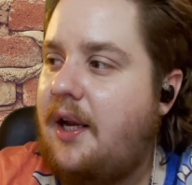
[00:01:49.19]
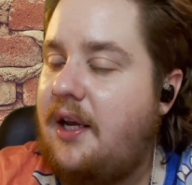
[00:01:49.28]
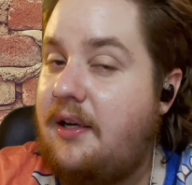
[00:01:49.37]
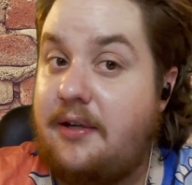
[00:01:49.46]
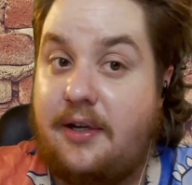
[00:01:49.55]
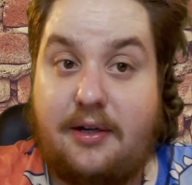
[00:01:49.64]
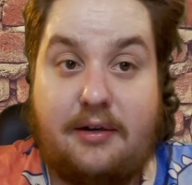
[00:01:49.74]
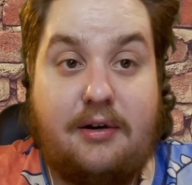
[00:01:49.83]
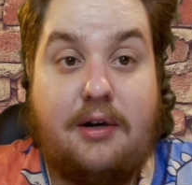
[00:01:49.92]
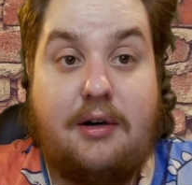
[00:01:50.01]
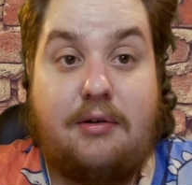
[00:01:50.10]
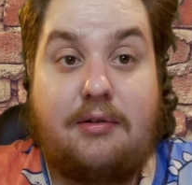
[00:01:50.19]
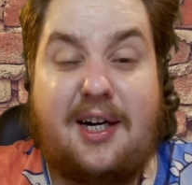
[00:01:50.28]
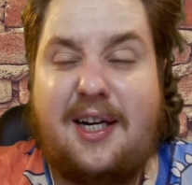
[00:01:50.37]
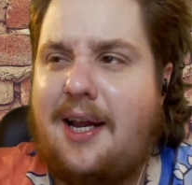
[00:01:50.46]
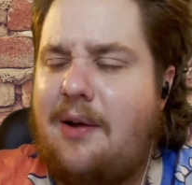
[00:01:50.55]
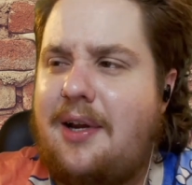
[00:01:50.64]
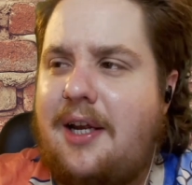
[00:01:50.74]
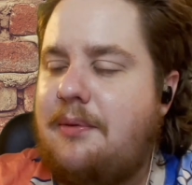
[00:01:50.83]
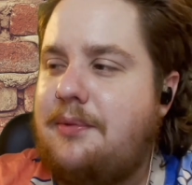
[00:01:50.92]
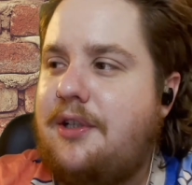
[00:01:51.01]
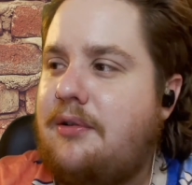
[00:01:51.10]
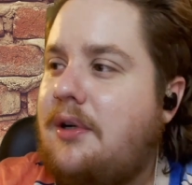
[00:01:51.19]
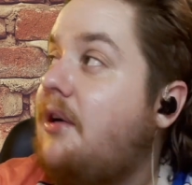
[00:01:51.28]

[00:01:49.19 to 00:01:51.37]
and right now I am, too.